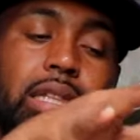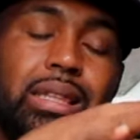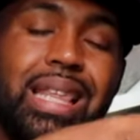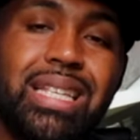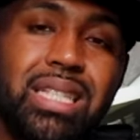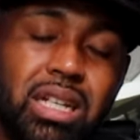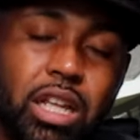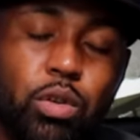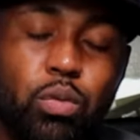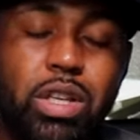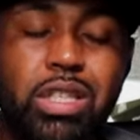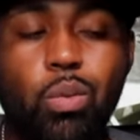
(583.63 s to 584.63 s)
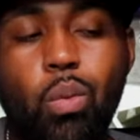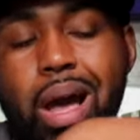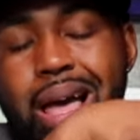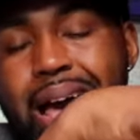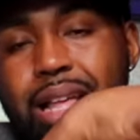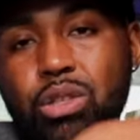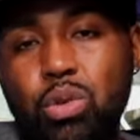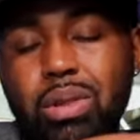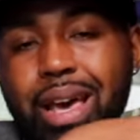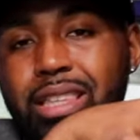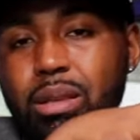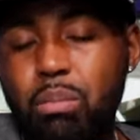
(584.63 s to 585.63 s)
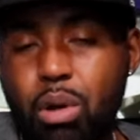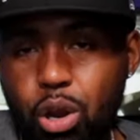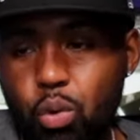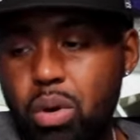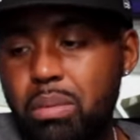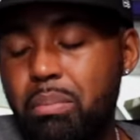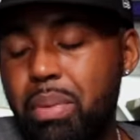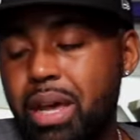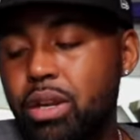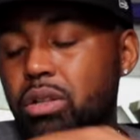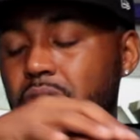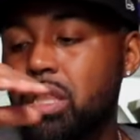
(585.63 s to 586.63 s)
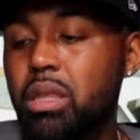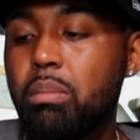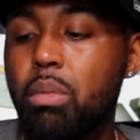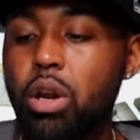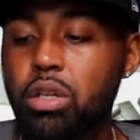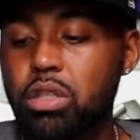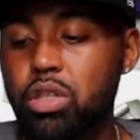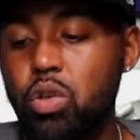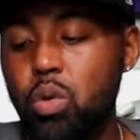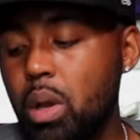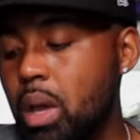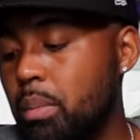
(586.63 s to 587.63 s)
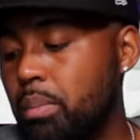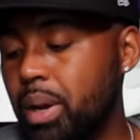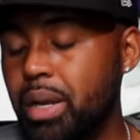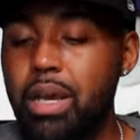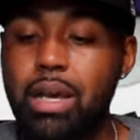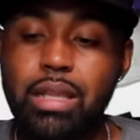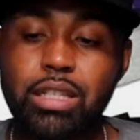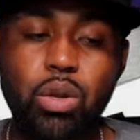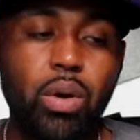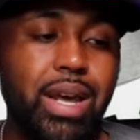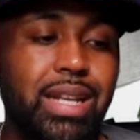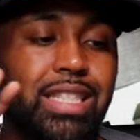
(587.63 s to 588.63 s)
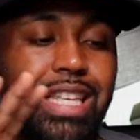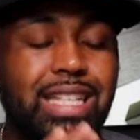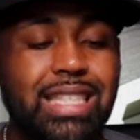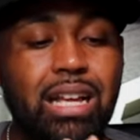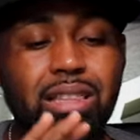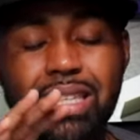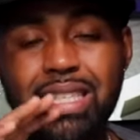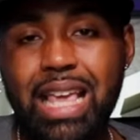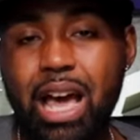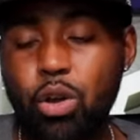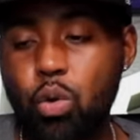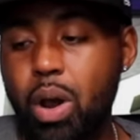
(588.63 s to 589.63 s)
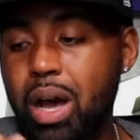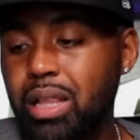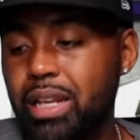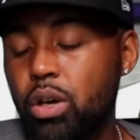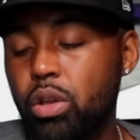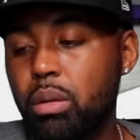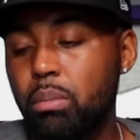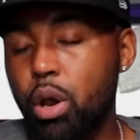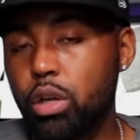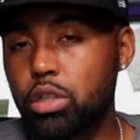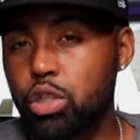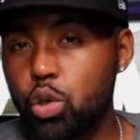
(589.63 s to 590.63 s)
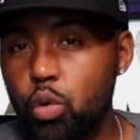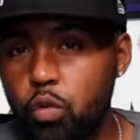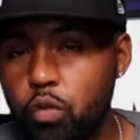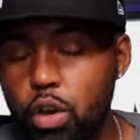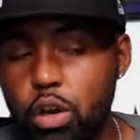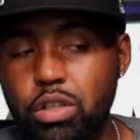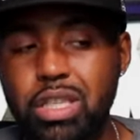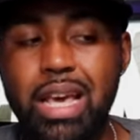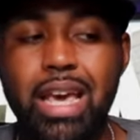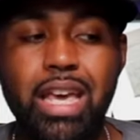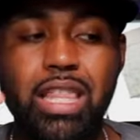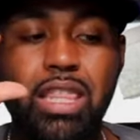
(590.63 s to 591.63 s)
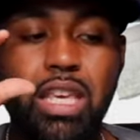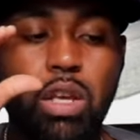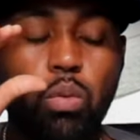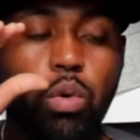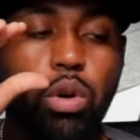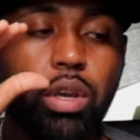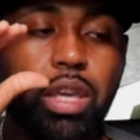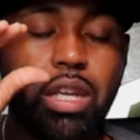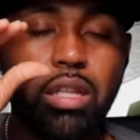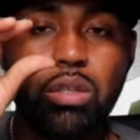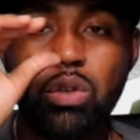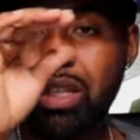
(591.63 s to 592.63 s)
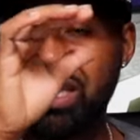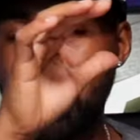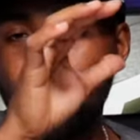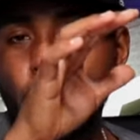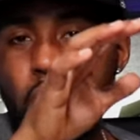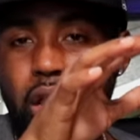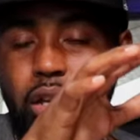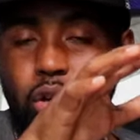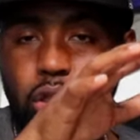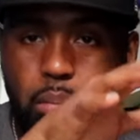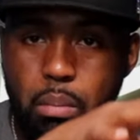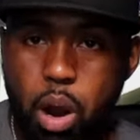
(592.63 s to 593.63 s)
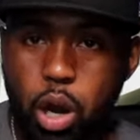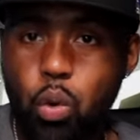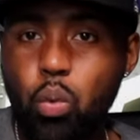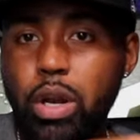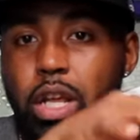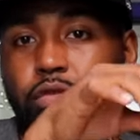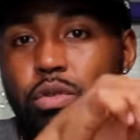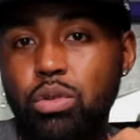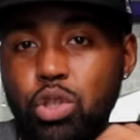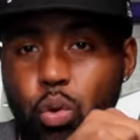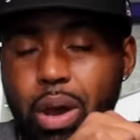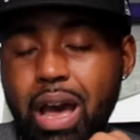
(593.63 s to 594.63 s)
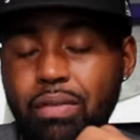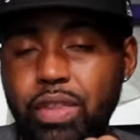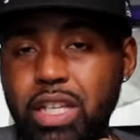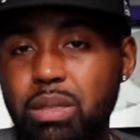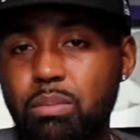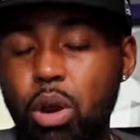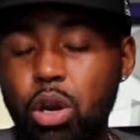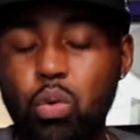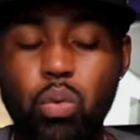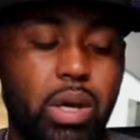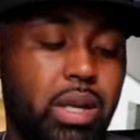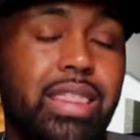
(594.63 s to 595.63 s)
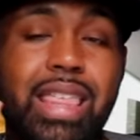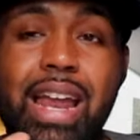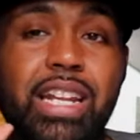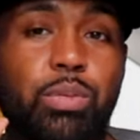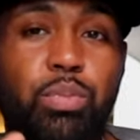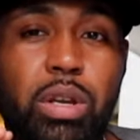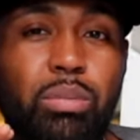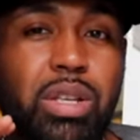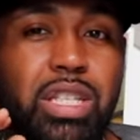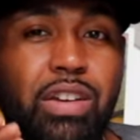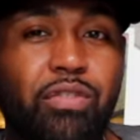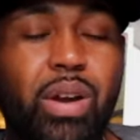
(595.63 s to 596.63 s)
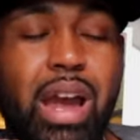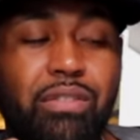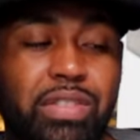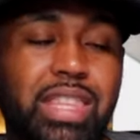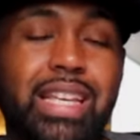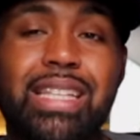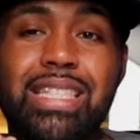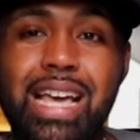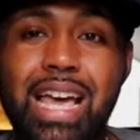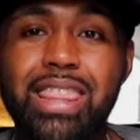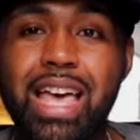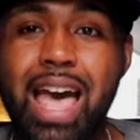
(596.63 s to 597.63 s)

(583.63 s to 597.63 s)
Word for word: that's another reason why I do like the Mark one better than the Mark two, but let's go ahead and test out the sound quality on the Mark two first, and then we'll get into the sound quality on the Mark one if you do have this Mark one. And that is pretty much it for everything inside the